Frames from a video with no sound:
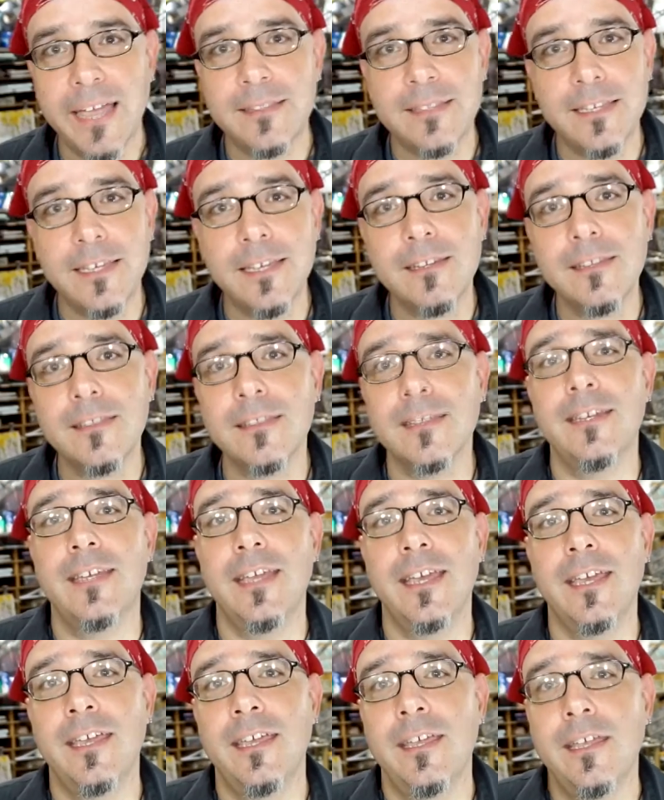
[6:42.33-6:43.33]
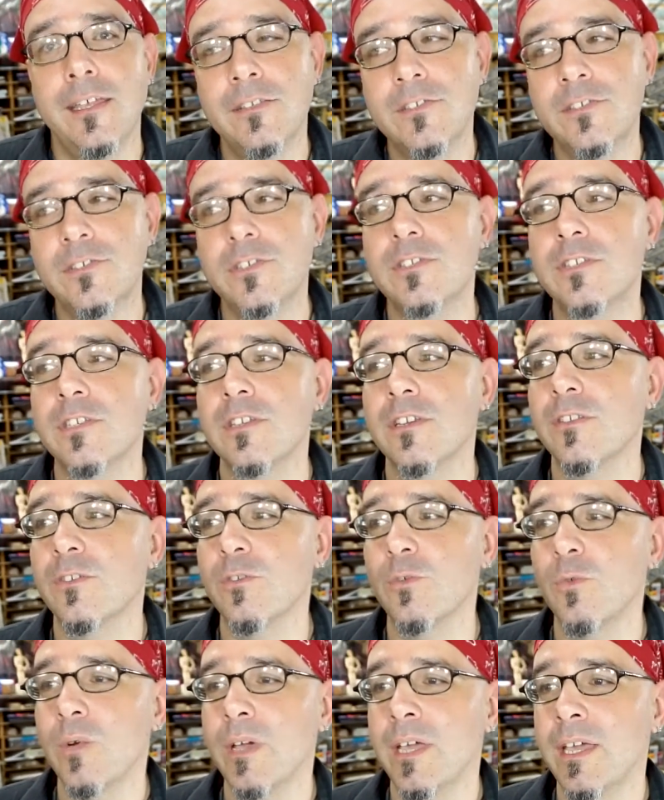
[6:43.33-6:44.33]
At the end of the day, it's just
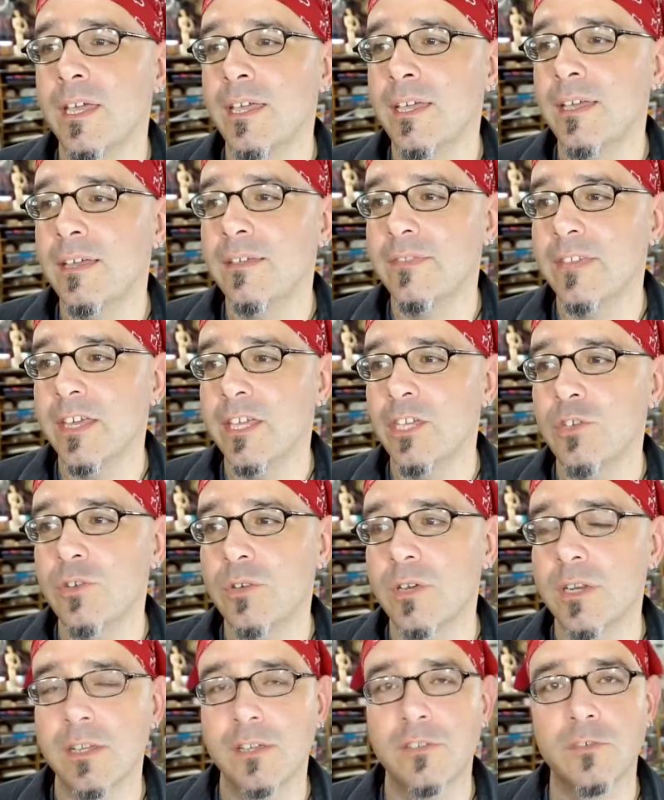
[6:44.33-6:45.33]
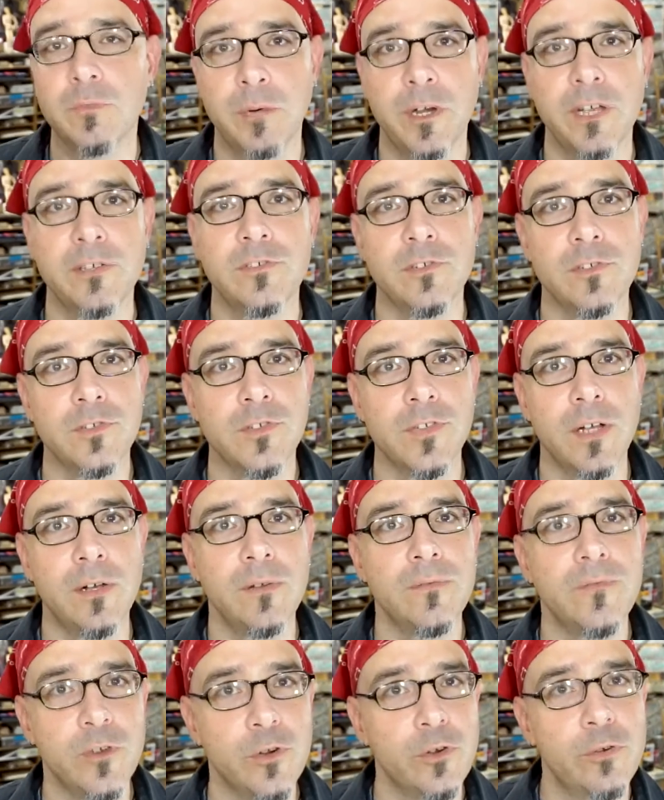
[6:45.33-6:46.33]
another way that you can express
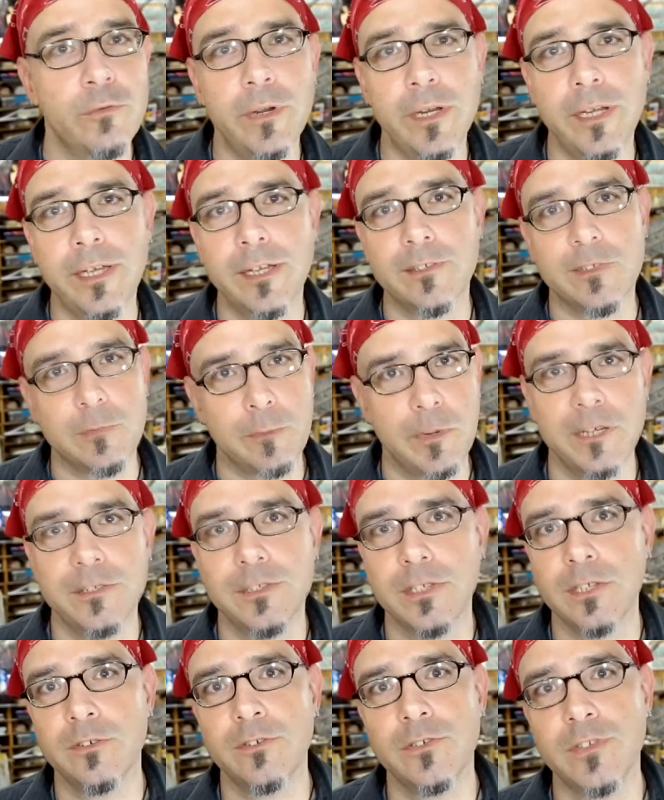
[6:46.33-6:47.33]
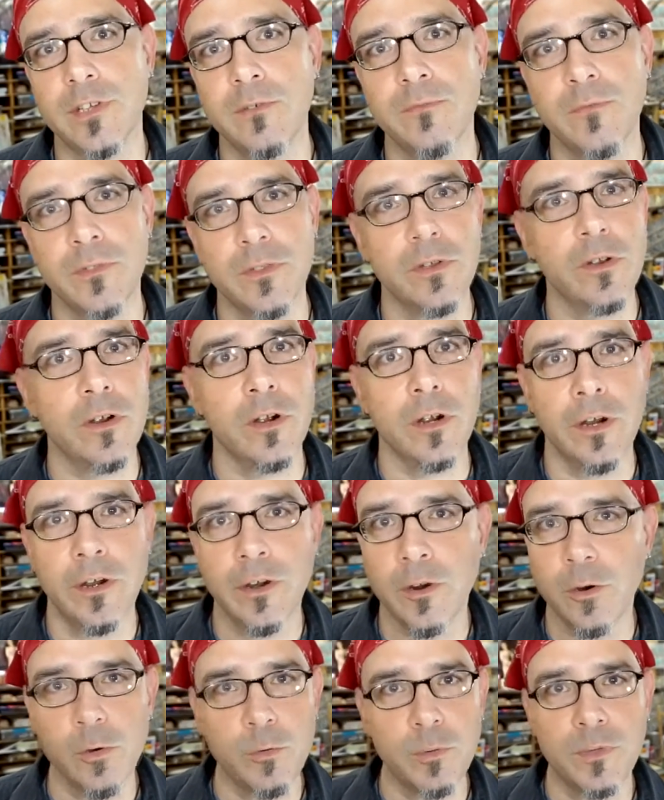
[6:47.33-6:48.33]
yourself. You're already expressing yourself with your
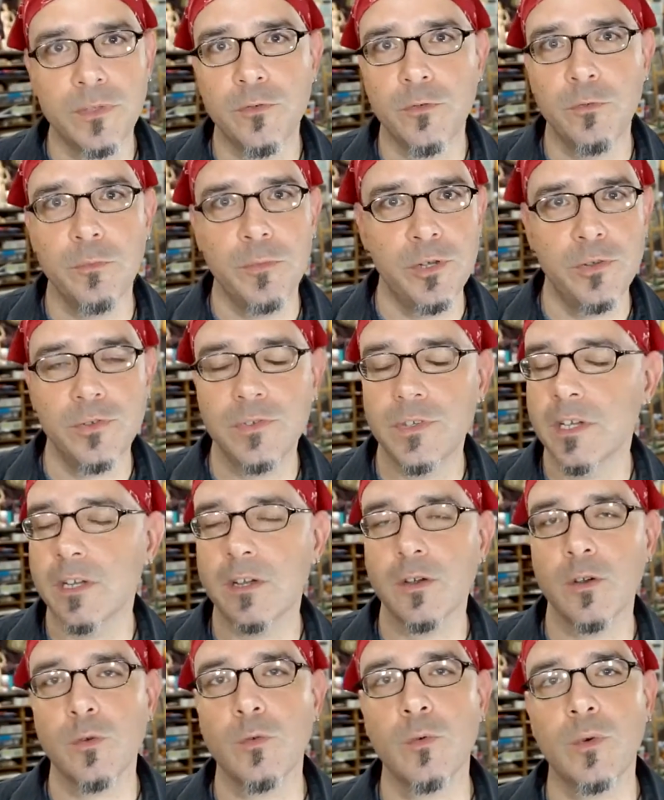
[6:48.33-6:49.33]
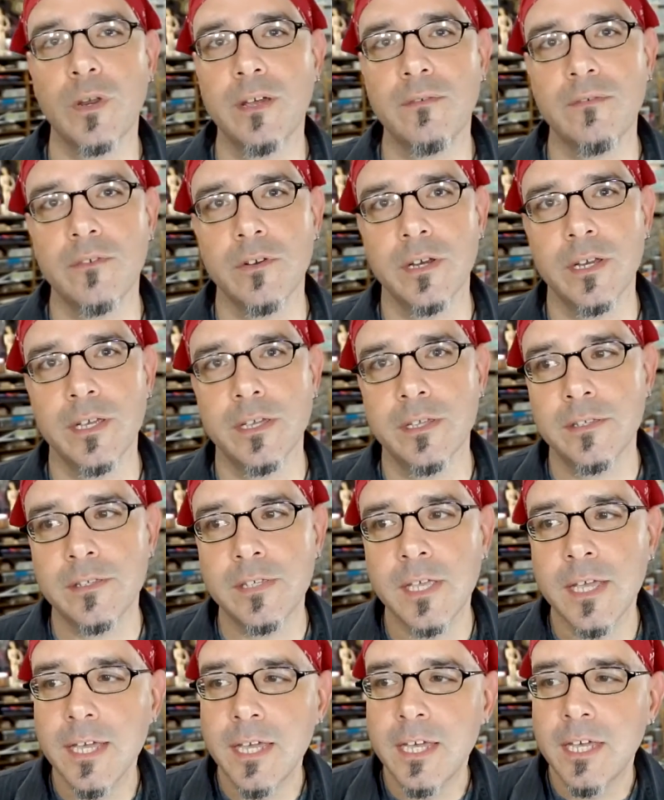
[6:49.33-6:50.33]
art or with your music or whatever it
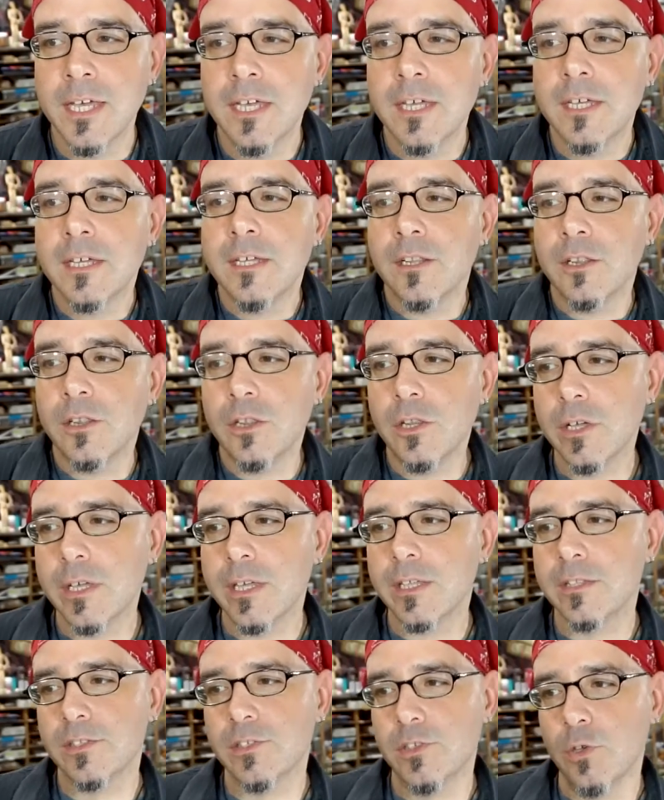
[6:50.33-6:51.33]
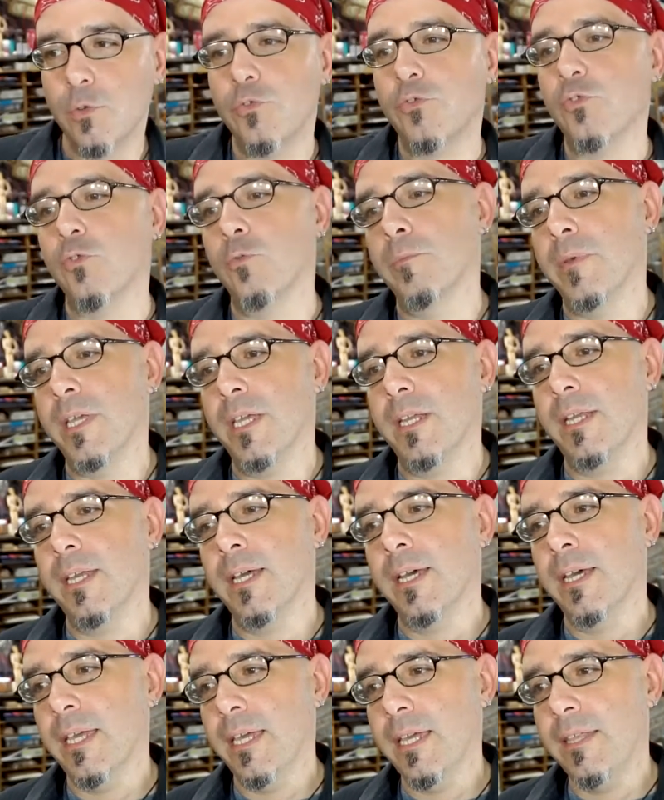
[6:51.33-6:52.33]
is look at social
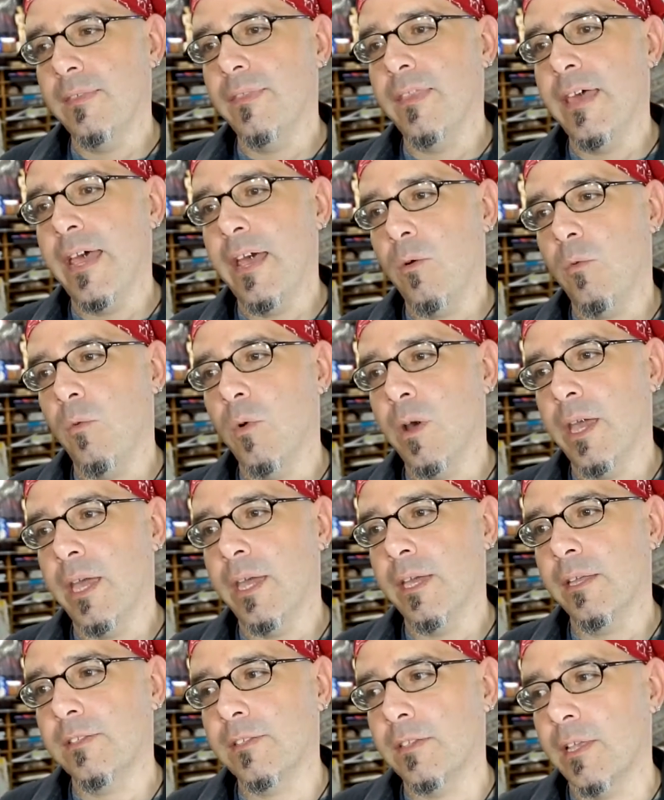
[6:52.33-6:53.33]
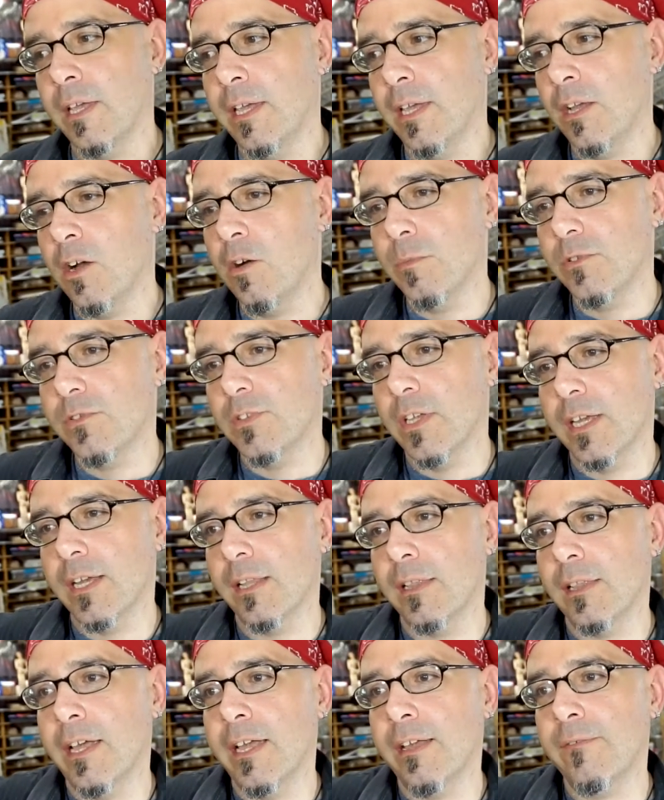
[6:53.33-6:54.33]
media in that way. It's like almost like a
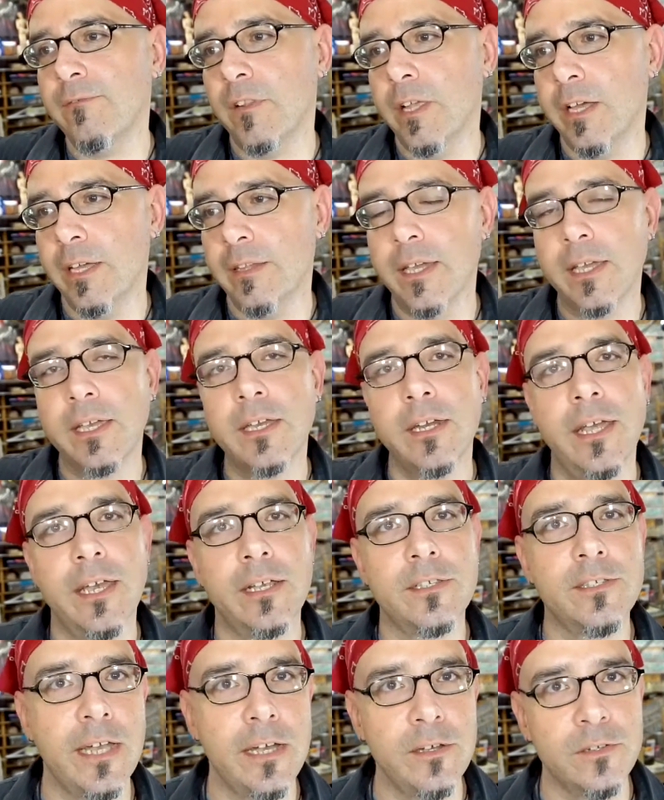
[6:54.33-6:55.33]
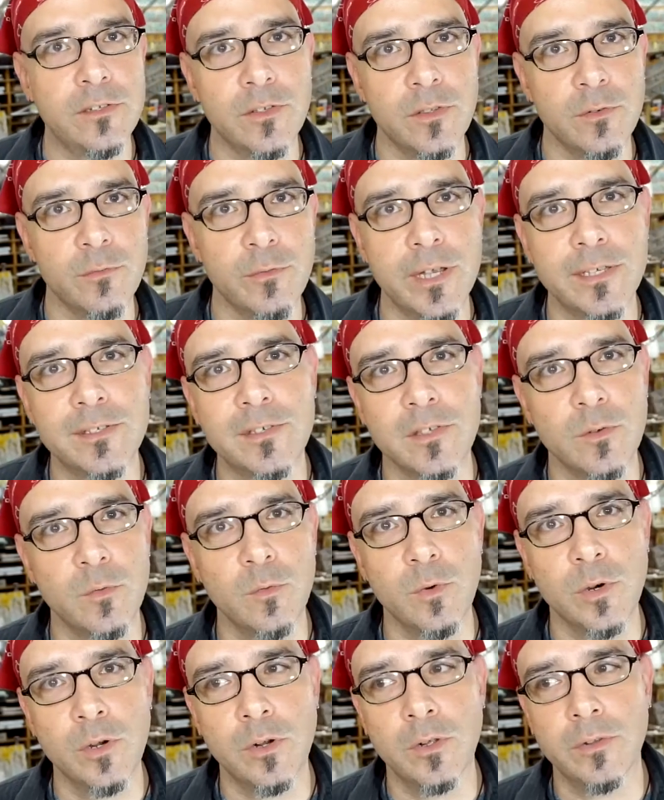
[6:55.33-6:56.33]
lifeline that connects out to the rest of the
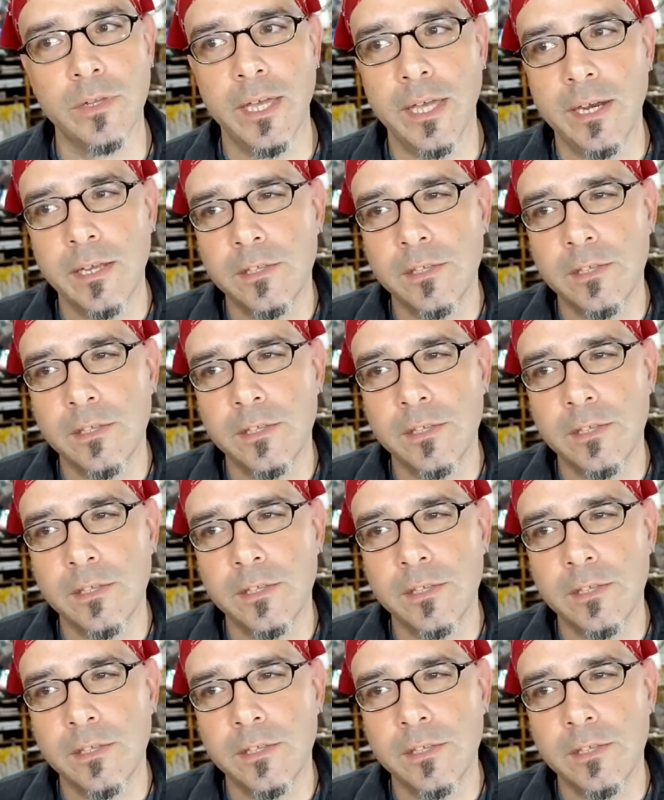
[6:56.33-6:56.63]
world and